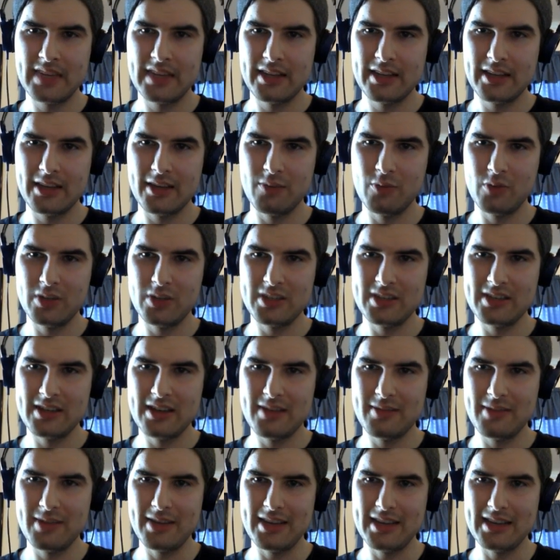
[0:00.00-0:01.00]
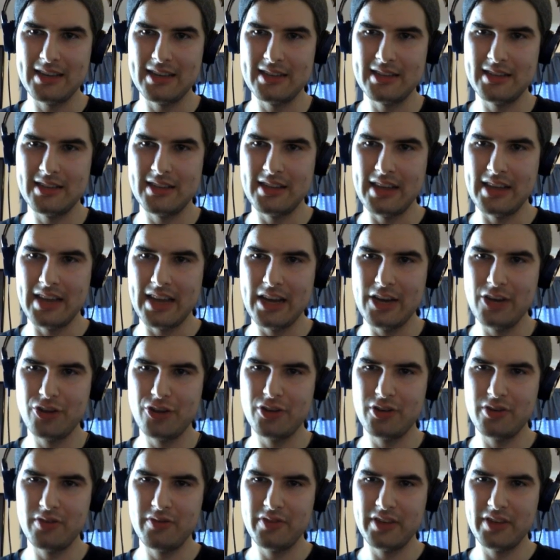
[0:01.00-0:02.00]
Kim Watanabe is in The
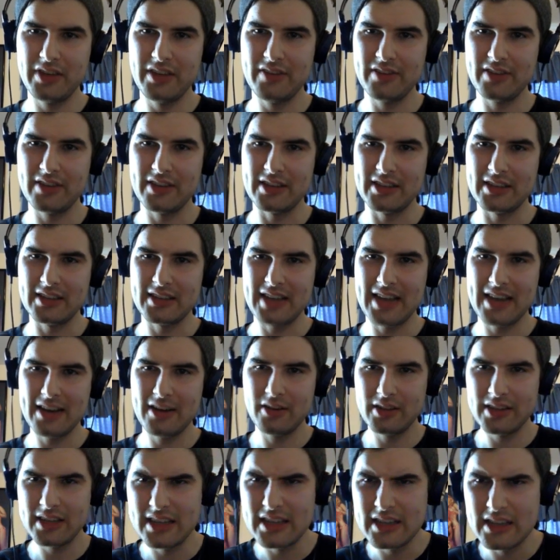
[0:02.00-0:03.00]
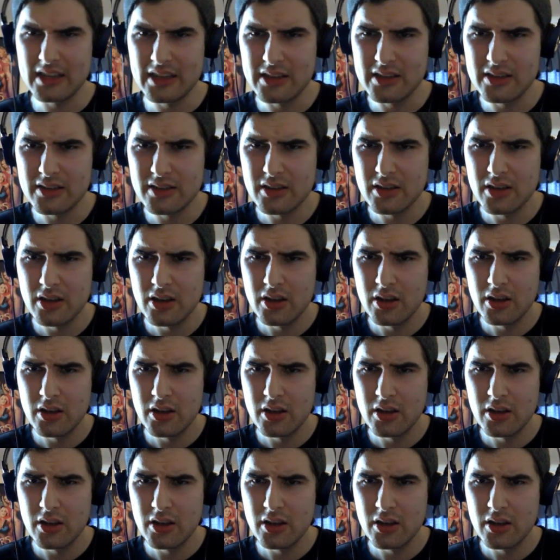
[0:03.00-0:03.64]
Asian Unforgiven, and the title is...